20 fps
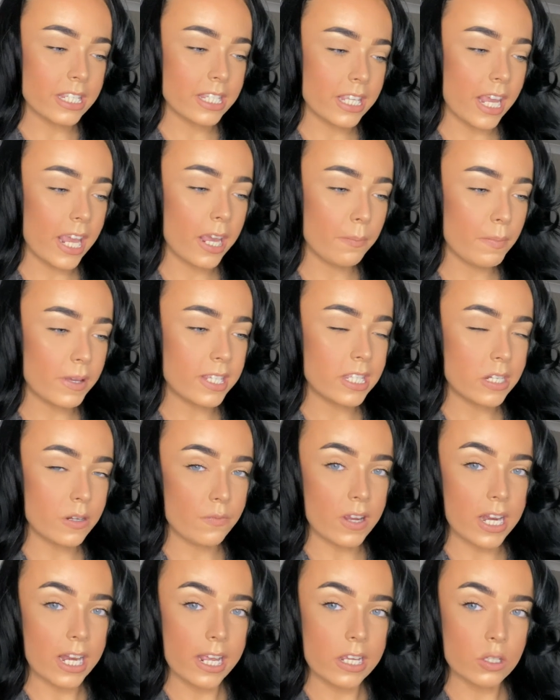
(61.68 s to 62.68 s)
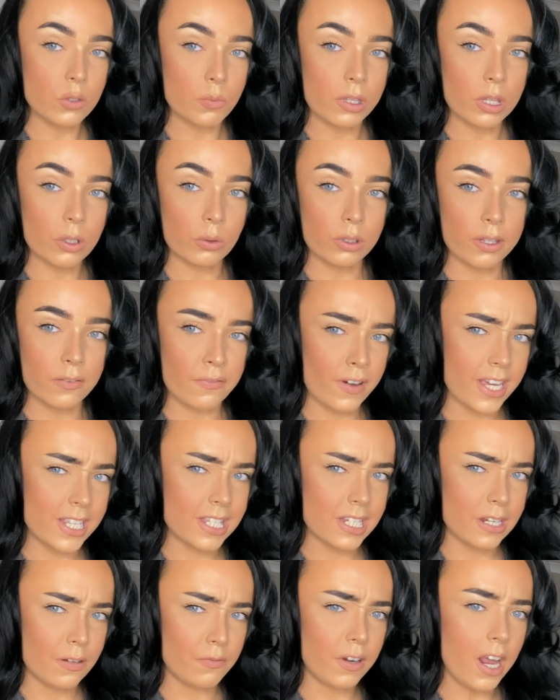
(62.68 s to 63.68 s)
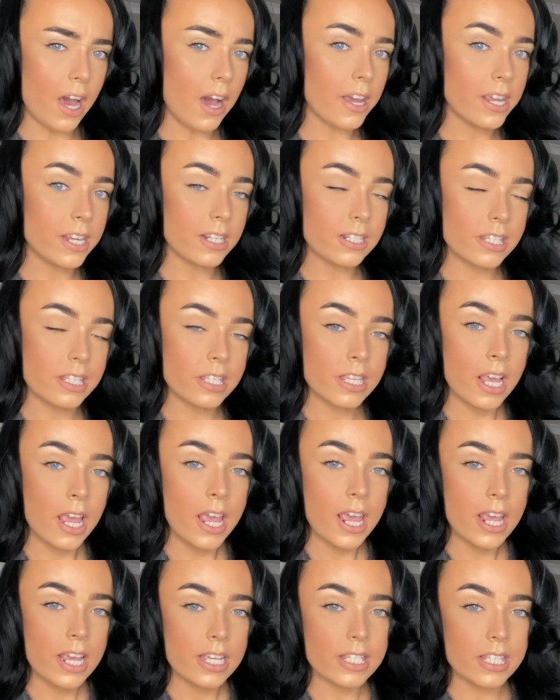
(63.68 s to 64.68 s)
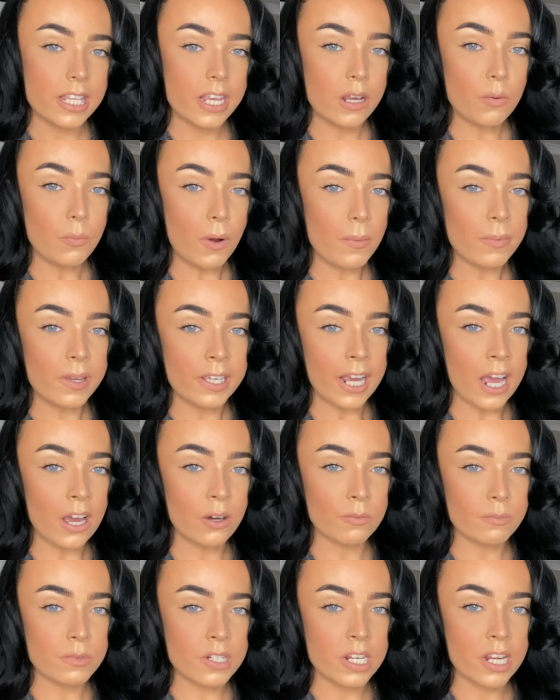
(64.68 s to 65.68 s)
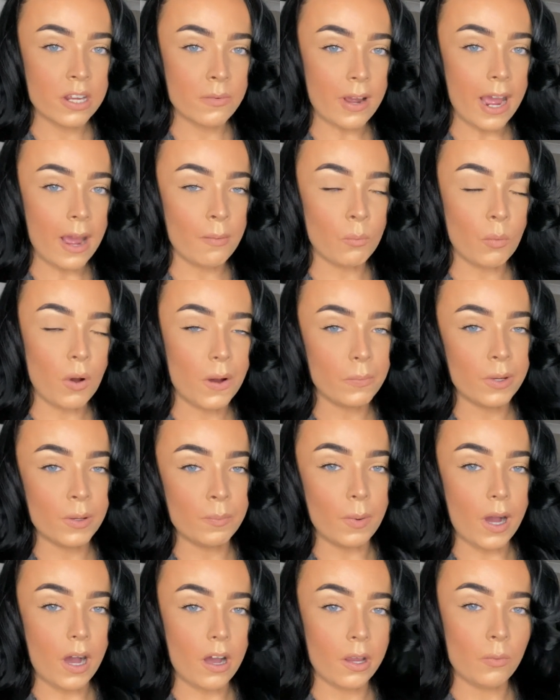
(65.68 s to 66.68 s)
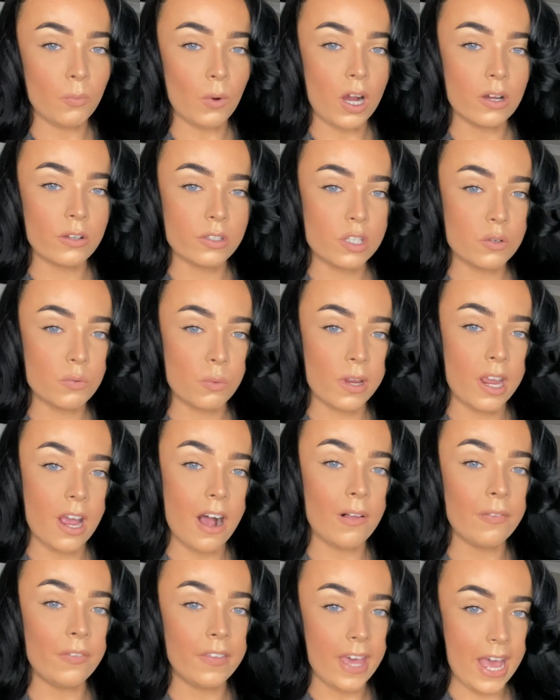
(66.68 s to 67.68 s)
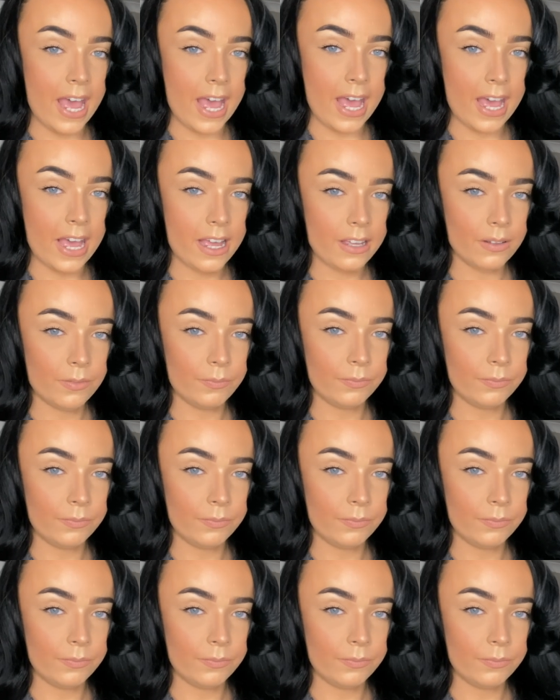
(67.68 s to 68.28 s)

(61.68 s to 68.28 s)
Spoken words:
seeing Bicester Village with all the festive lights, seeing what we get up to and what we buy whilst we are there.